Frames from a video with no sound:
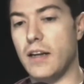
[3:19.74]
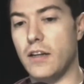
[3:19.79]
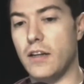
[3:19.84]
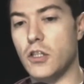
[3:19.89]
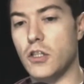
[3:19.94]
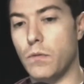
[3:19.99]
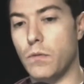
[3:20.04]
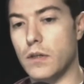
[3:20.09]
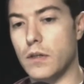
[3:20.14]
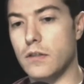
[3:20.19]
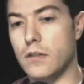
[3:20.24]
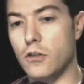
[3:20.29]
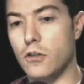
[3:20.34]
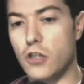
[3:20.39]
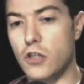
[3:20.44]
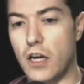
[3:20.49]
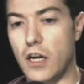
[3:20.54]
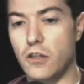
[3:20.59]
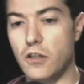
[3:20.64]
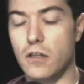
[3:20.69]
She wants to
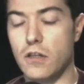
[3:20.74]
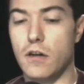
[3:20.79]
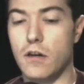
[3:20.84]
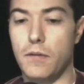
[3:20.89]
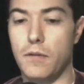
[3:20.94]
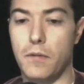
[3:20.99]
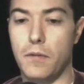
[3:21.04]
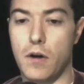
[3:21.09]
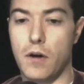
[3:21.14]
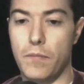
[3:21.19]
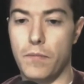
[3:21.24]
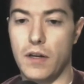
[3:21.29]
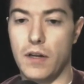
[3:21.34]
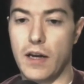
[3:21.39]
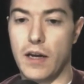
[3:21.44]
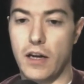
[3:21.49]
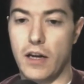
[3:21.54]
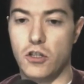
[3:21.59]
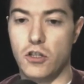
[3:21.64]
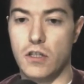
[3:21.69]
change the
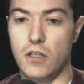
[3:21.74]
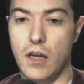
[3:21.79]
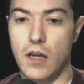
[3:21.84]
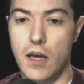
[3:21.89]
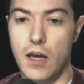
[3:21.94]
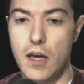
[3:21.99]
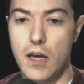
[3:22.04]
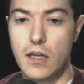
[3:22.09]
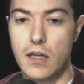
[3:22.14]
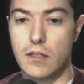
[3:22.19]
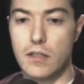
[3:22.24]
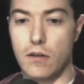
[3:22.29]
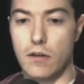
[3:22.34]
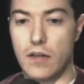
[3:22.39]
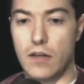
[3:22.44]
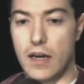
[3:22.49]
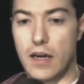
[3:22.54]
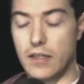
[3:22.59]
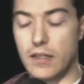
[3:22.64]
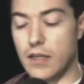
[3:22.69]
communication so
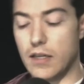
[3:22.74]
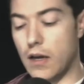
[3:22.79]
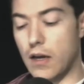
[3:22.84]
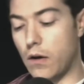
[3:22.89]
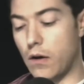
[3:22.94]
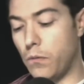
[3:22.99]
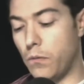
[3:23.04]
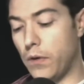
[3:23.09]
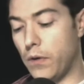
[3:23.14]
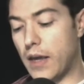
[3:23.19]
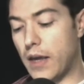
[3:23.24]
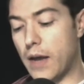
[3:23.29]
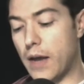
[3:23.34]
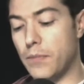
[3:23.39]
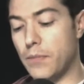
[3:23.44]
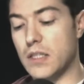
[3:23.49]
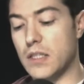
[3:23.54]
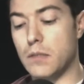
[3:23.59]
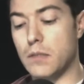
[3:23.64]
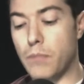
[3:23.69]
that we can be
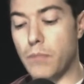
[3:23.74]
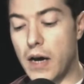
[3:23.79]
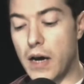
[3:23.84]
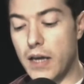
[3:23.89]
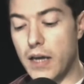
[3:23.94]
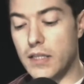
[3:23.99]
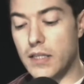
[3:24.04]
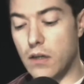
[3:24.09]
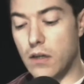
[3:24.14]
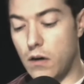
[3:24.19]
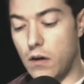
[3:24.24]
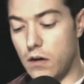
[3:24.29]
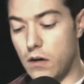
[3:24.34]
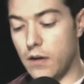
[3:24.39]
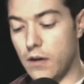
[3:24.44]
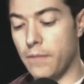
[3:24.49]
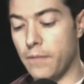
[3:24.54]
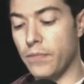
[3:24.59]
spied on